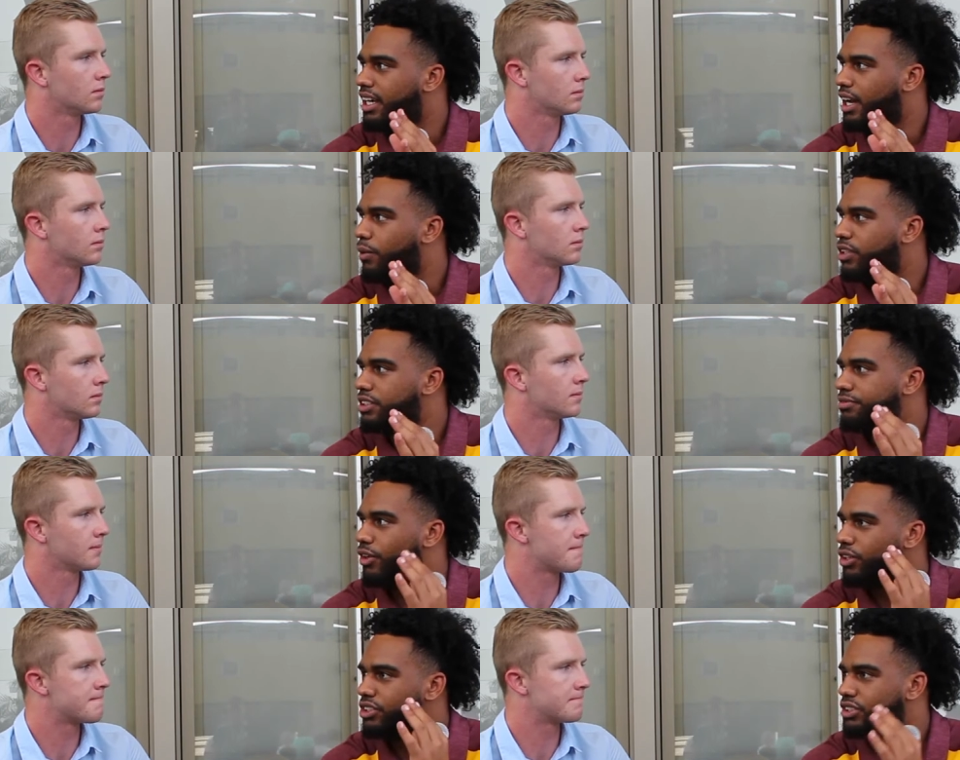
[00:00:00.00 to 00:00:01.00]
Speaker 1: and I wasn't
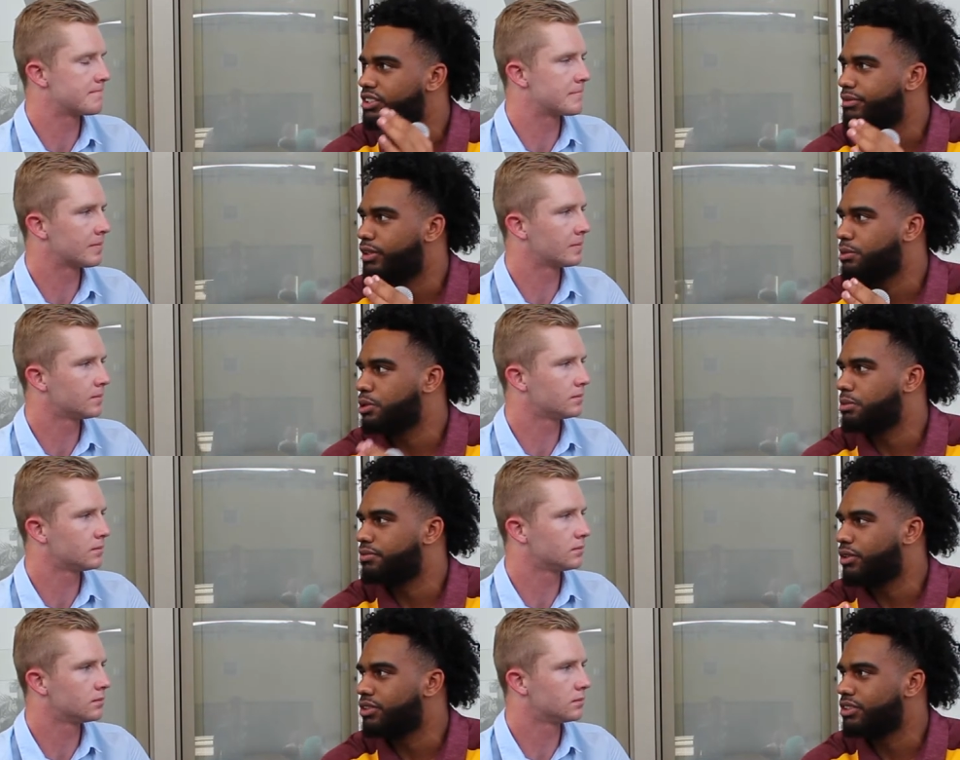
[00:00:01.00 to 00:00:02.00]
focused on stuff I was supposed to be
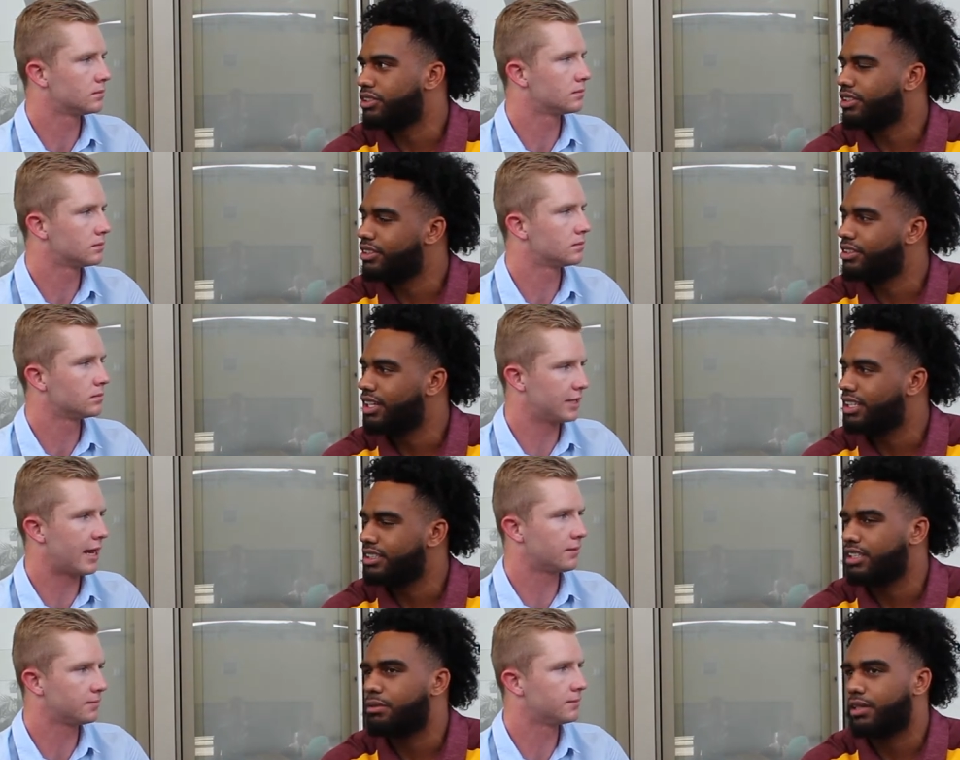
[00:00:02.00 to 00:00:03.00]
focused on, you know? Yeah.
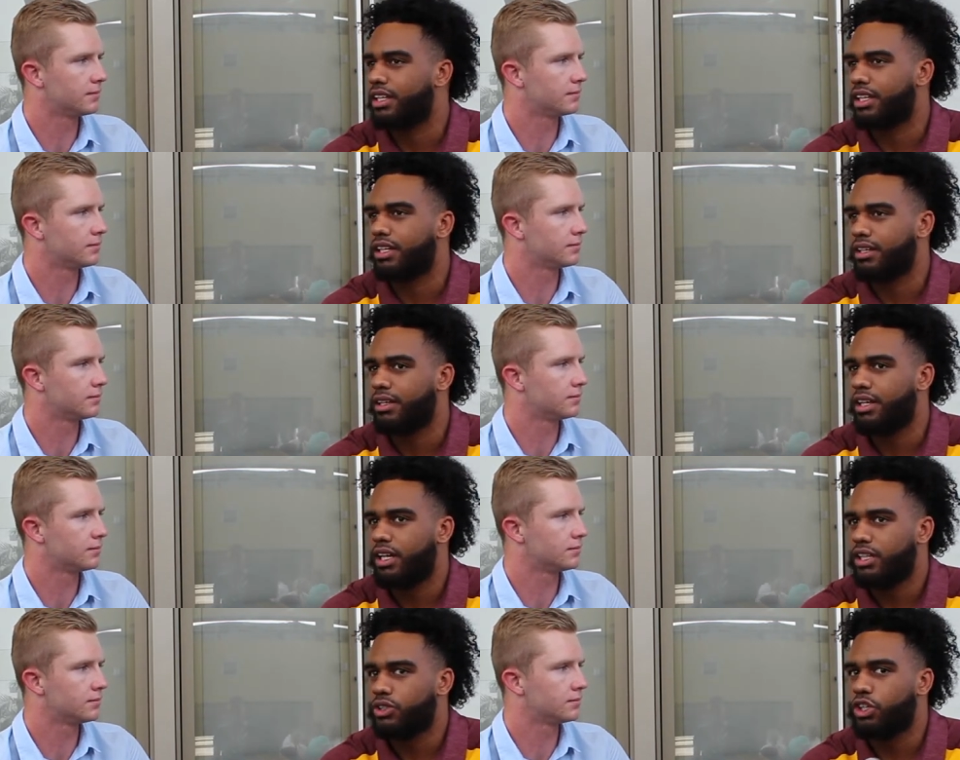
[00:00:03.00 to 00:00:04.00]

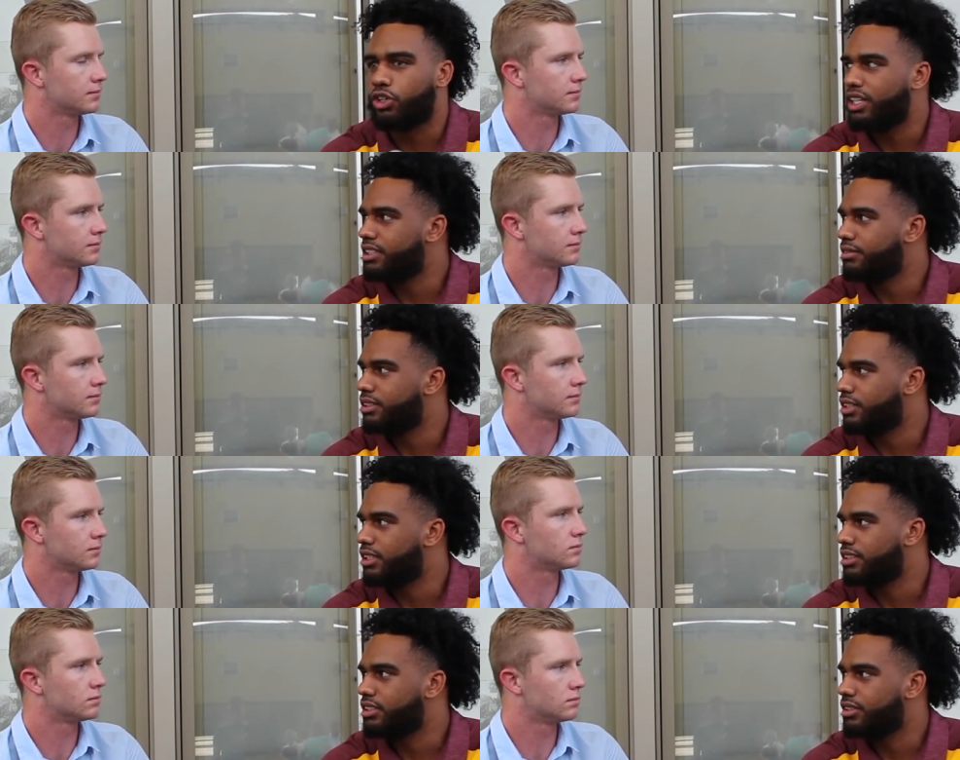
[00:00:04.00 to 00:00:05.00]
Too aggressive in certain
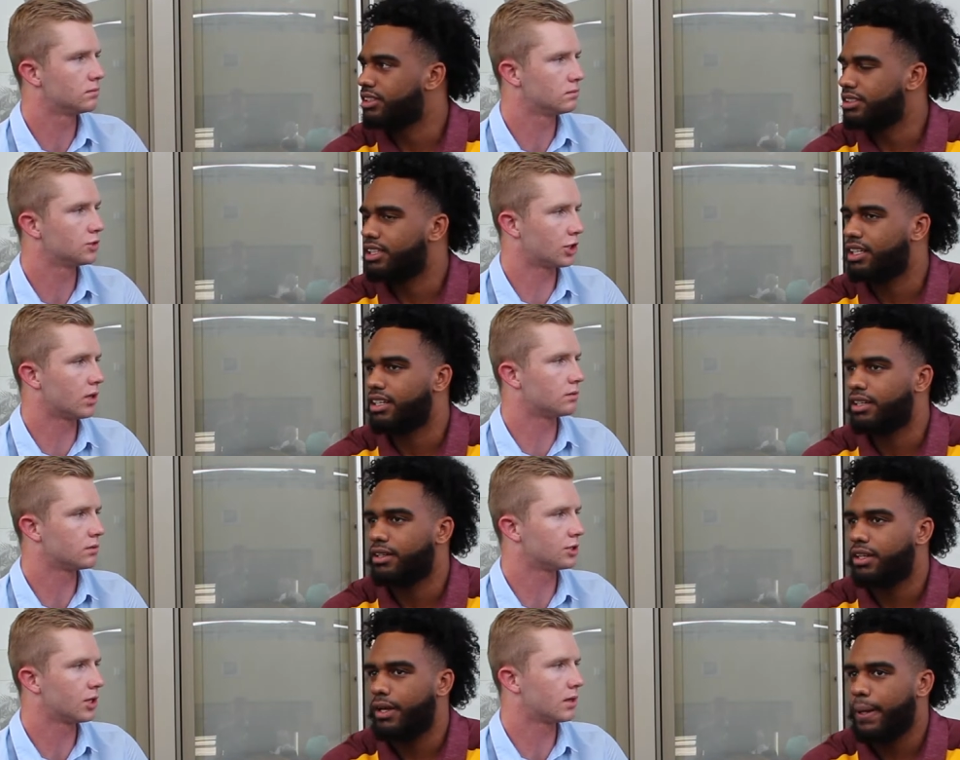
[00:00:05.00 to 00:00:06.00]
situations.
Speaker 2: Sure,
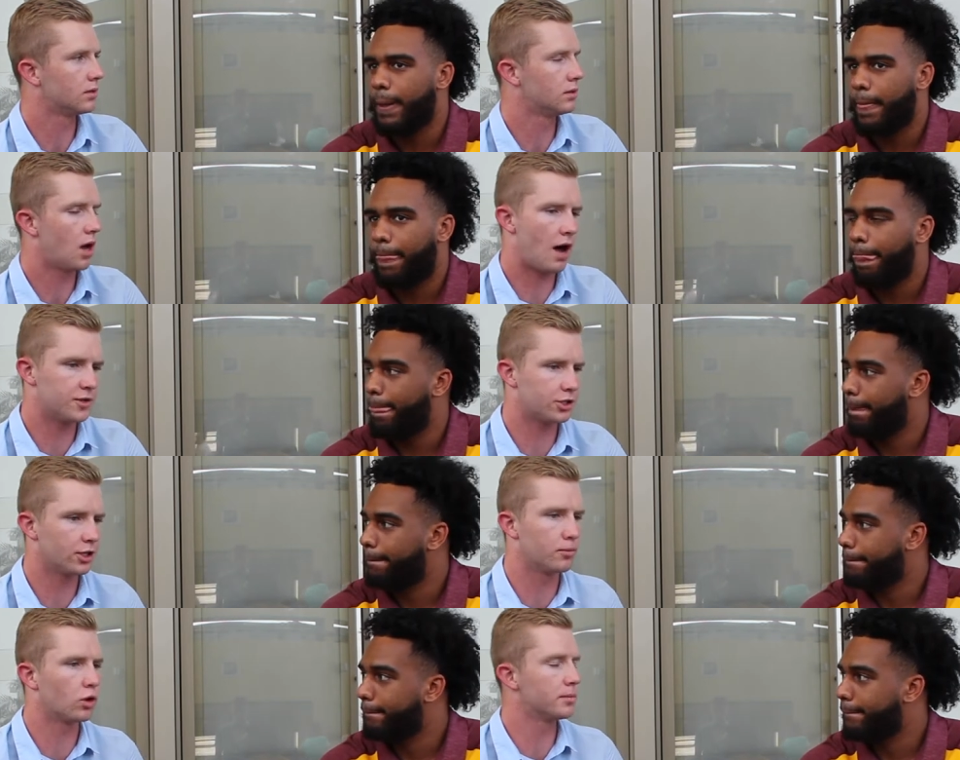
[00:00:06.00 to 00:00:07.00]
sure. Obviously, you're
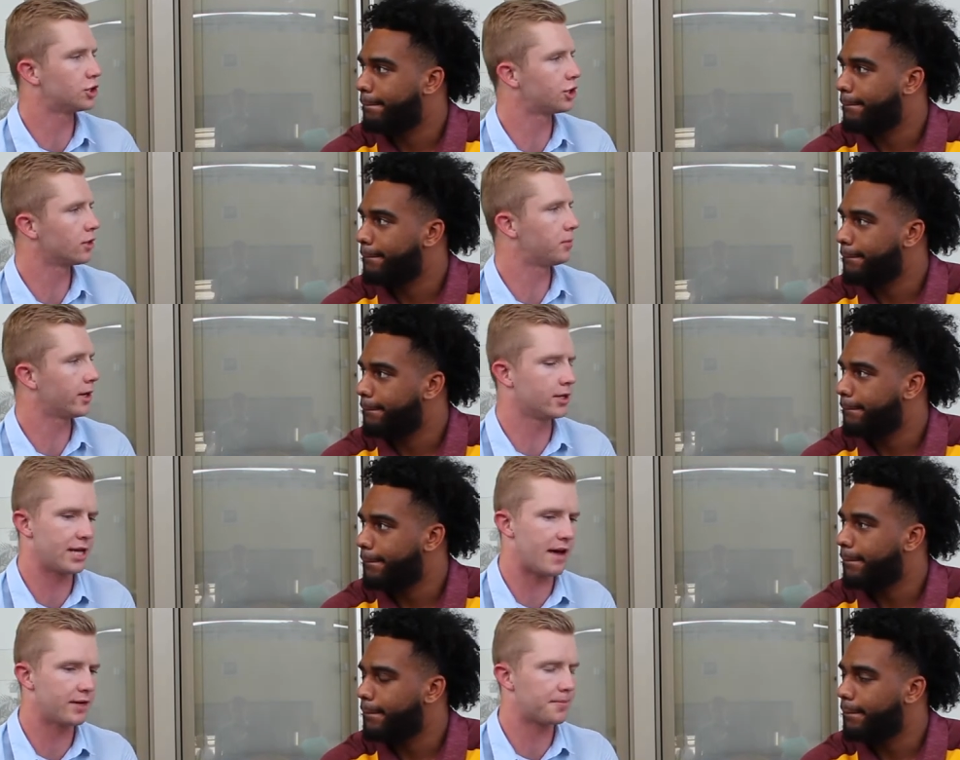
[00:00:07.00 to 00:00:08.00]
a more mature player. Do you
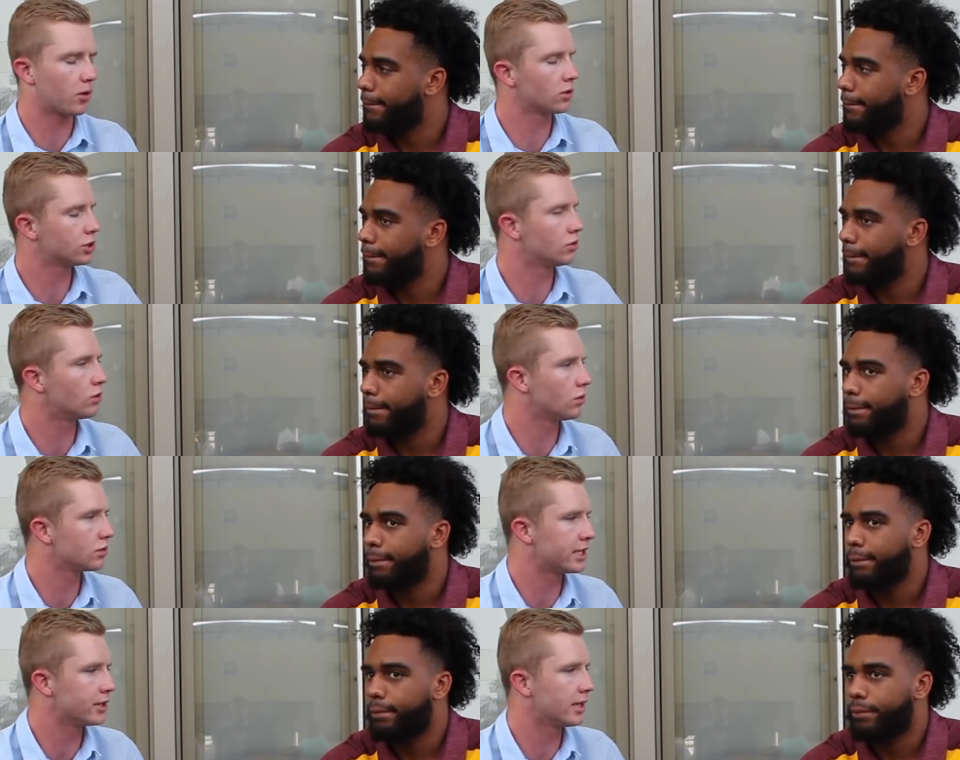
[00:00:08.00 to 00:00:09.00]
have any personal goals
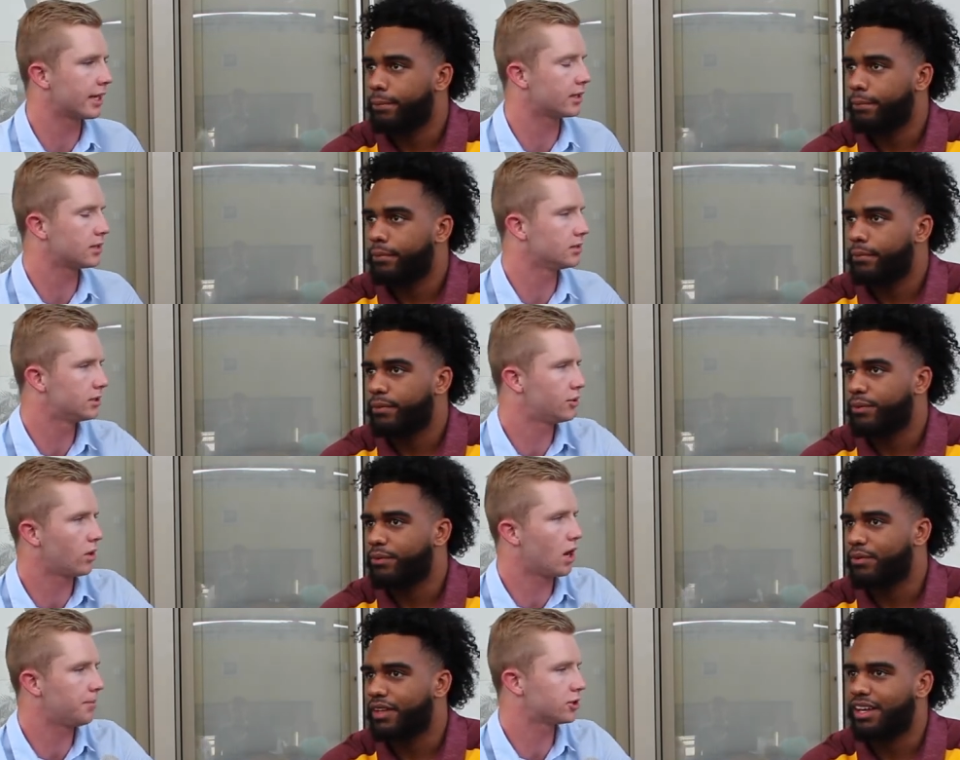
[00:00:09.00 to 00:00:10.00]
that you'd like to
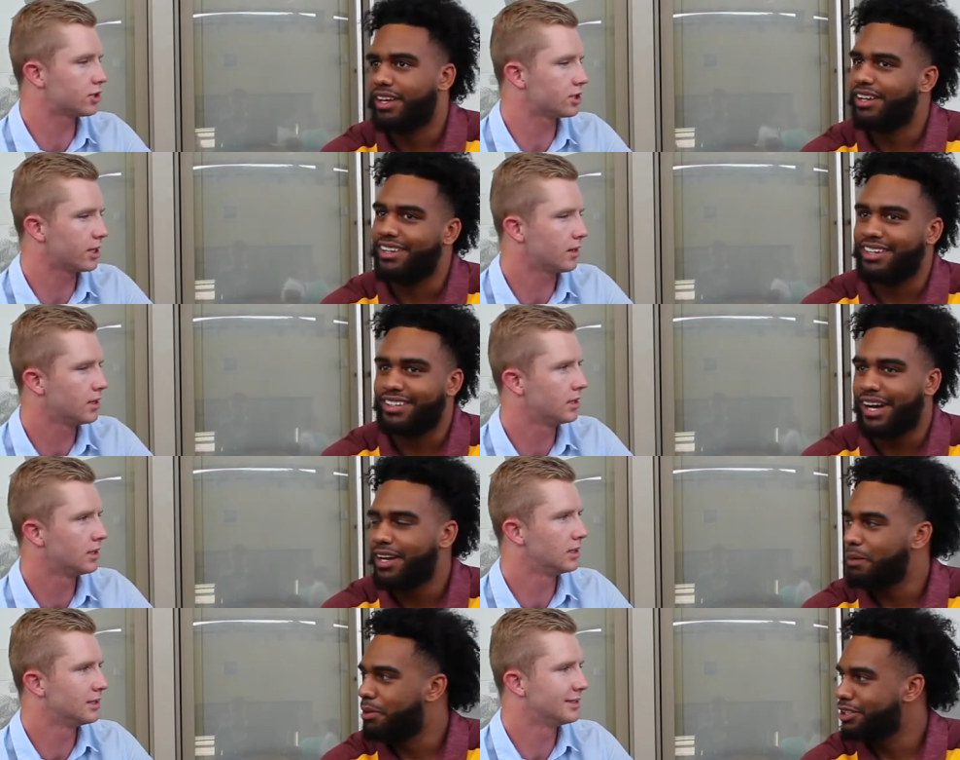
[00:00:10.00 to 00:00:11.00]
accomplish this year? Nah,
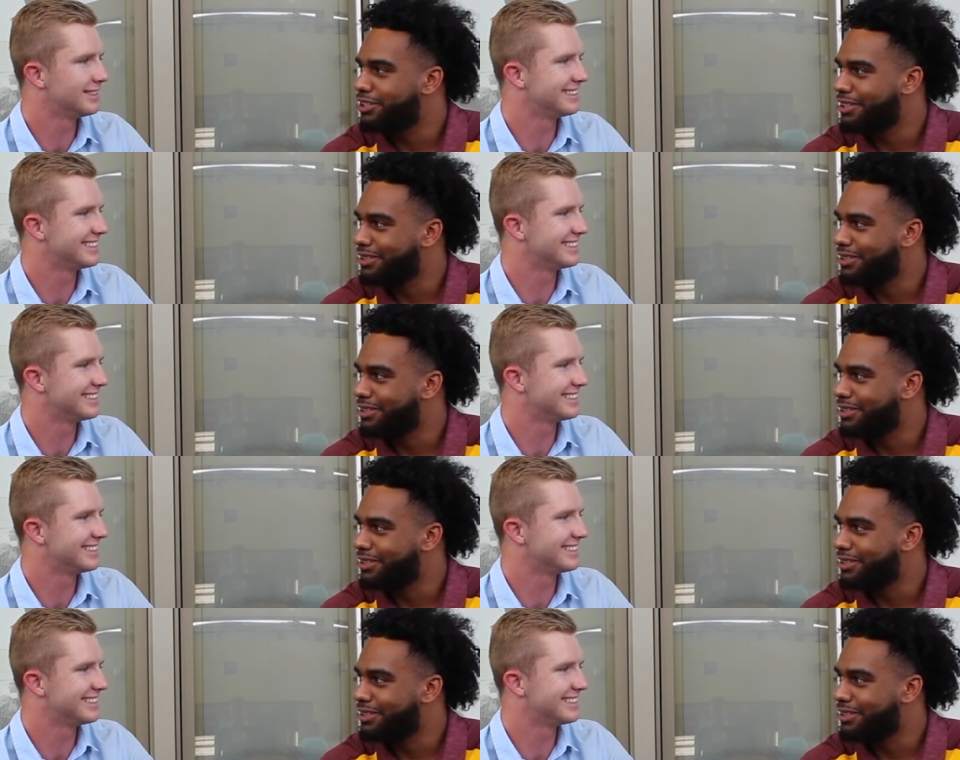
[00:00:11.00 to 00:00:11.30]
they personal.